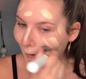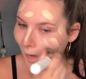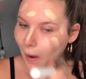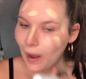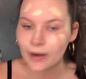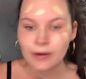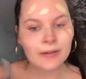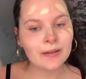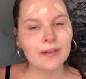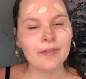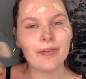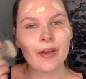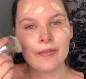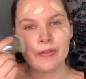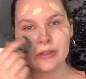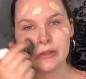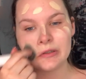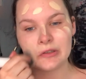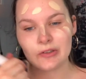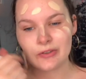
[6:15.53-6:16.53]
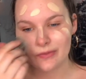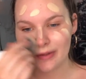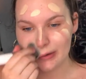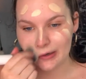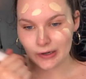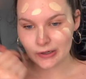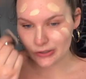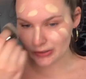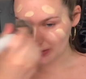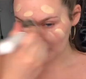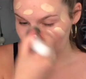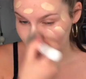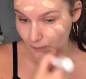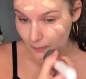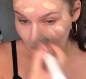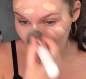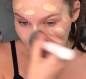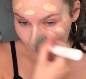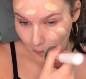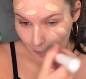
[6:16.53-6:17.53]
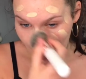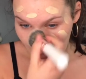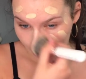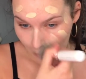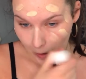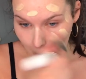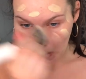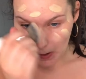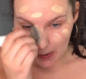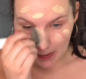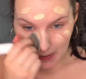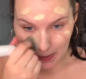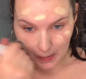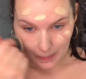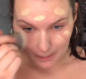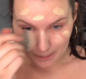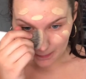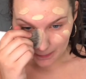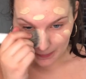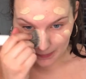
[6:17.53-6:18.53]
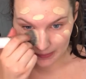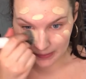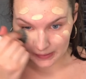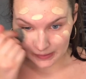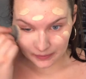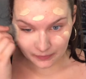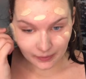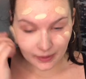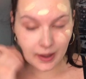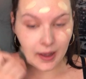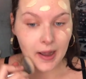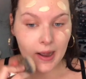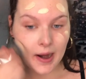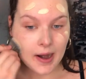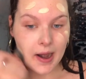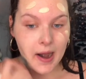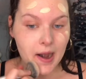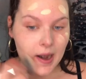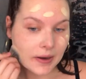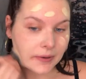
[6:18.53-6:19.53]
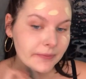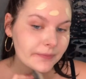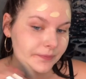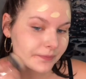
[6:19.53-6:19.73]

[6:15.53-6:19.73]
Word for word: I don't think I've ever used this foundation. But here we are.